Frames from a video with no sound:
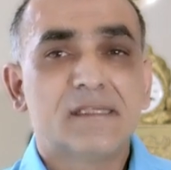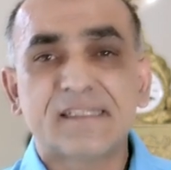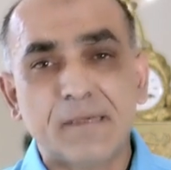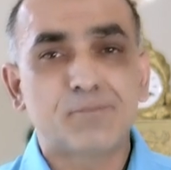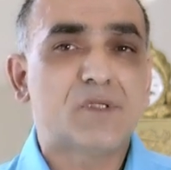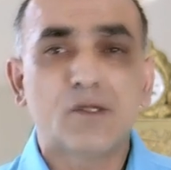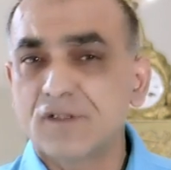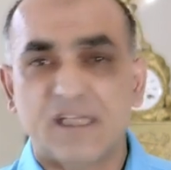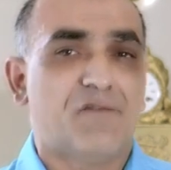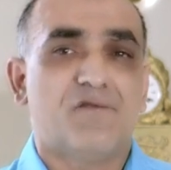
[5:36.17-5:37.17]

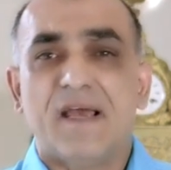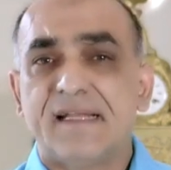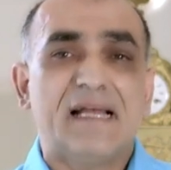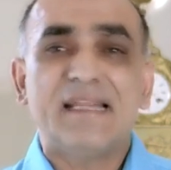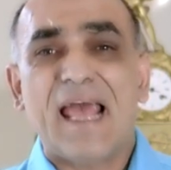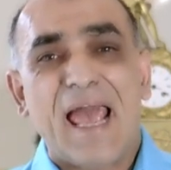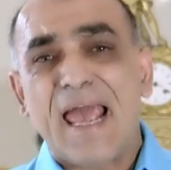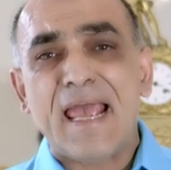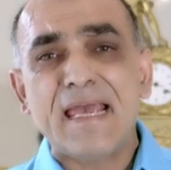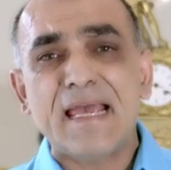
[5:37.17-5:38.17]
septal defect, and
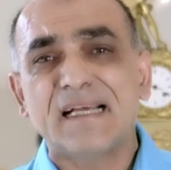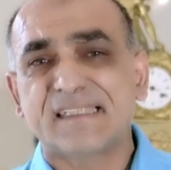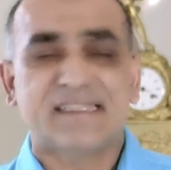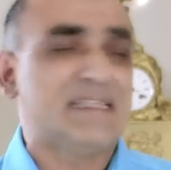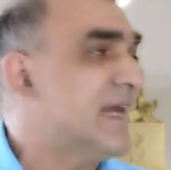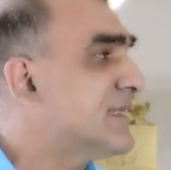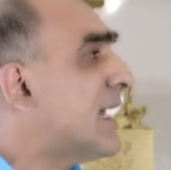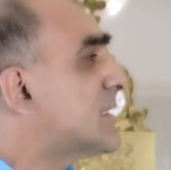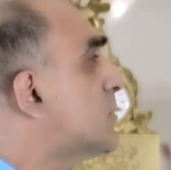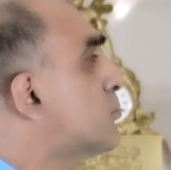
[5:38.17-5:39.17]
ASD, and that is